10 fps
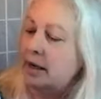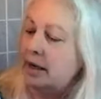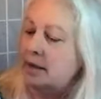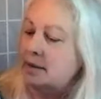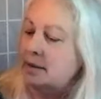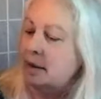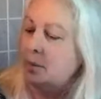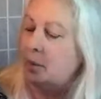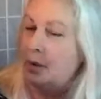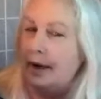And at
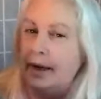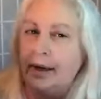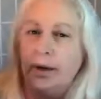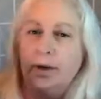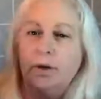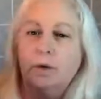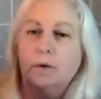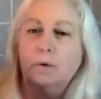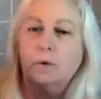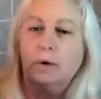some point,
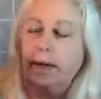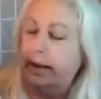you